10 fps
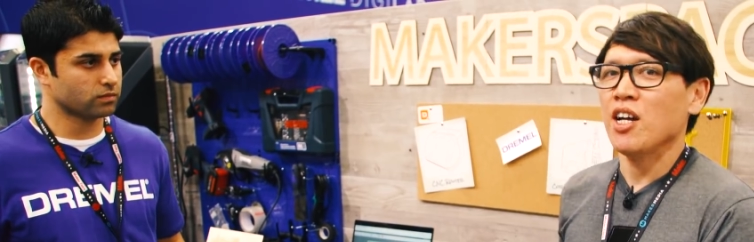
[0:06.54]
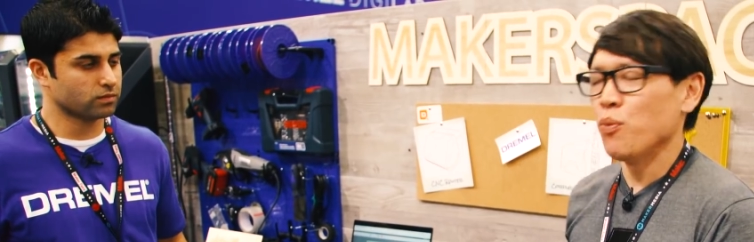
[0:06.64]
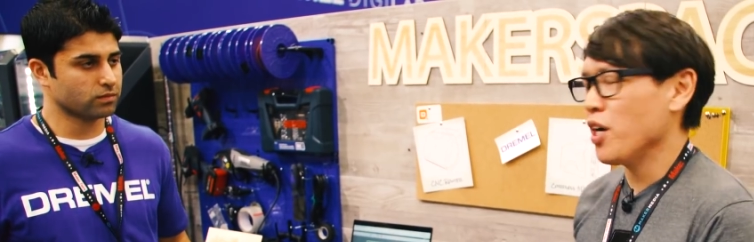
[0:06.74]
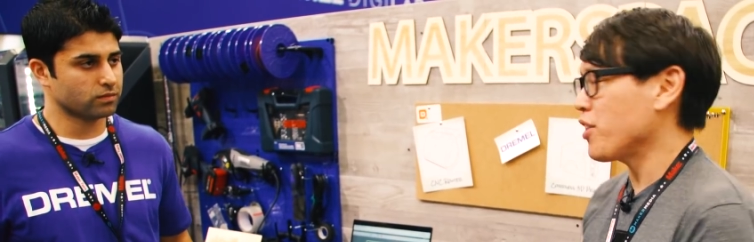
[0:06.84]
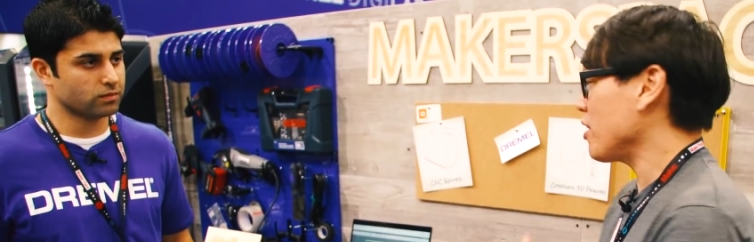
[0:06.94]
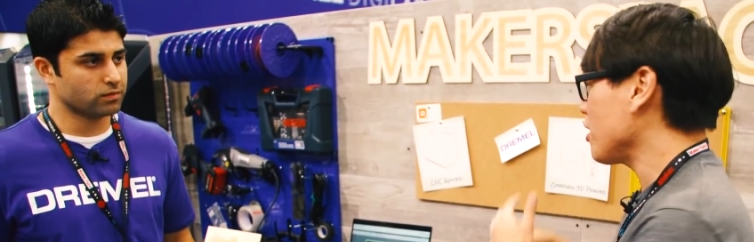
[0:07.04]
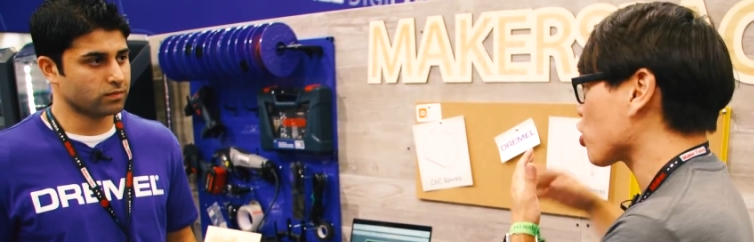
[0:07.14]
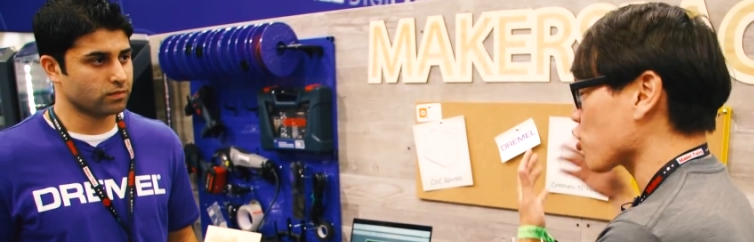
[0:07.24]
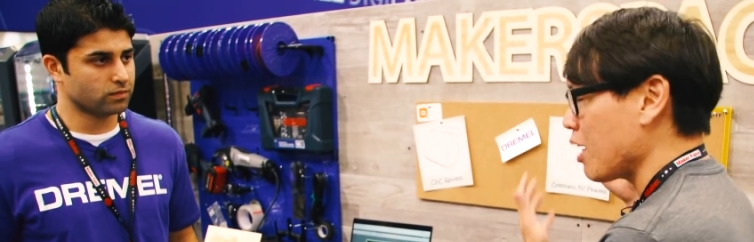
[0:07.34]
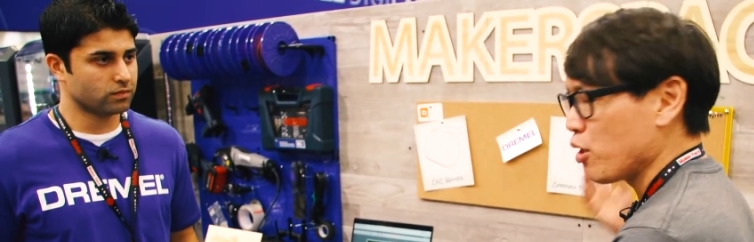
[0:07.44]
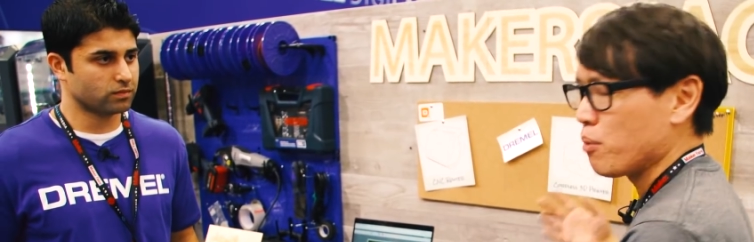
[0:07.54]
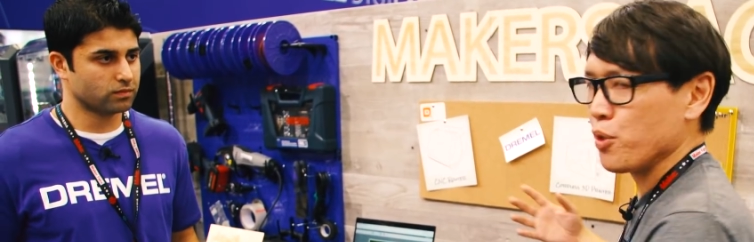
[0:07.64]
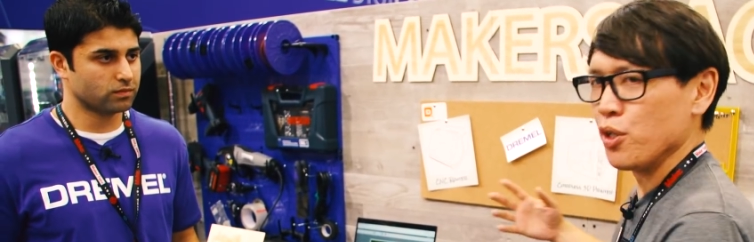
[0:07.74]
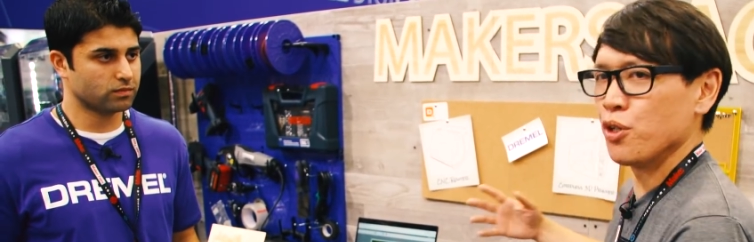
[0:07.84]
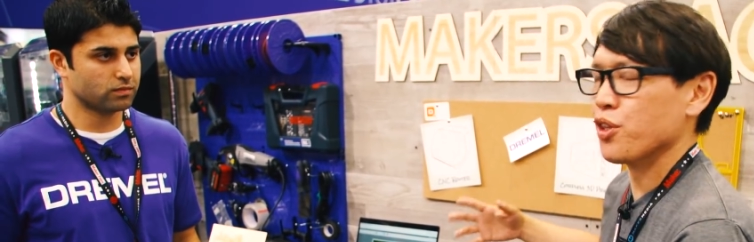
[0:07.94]
Speaker 1: with the
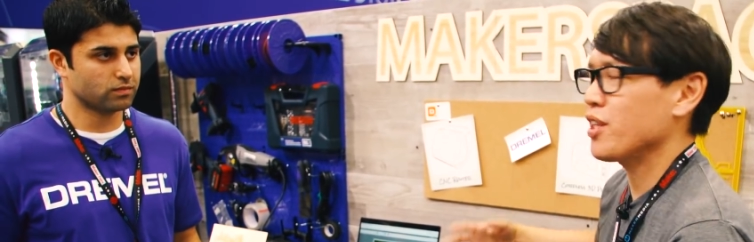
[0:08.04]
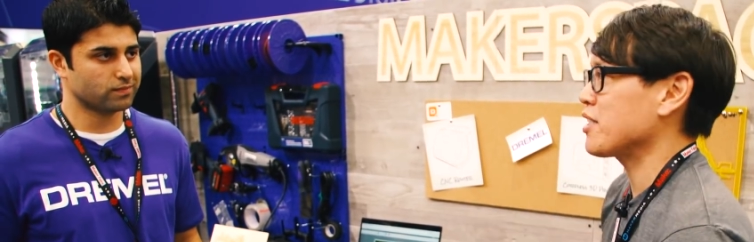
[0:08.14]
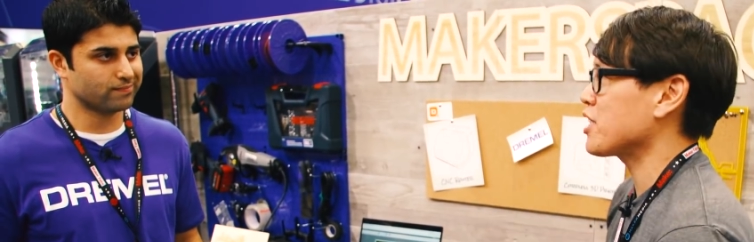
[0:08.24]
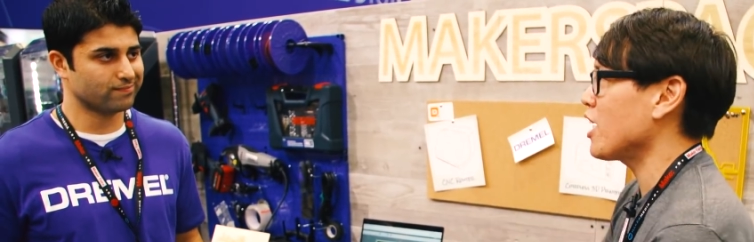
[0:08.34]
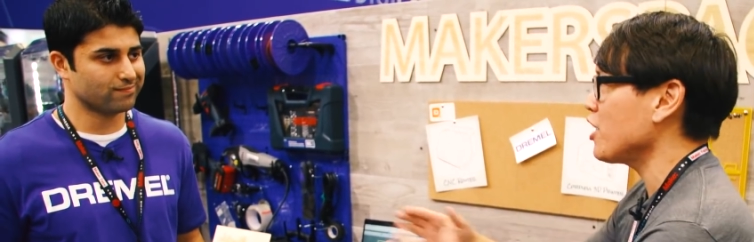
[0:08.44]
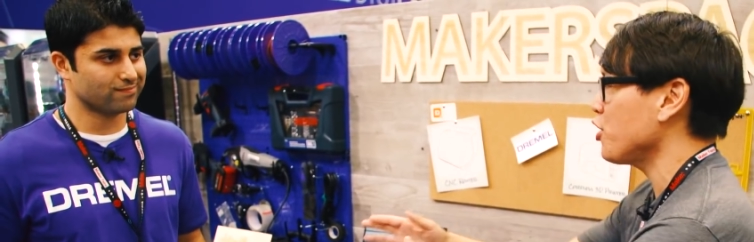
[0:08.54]
Dremel booth. Now Saad,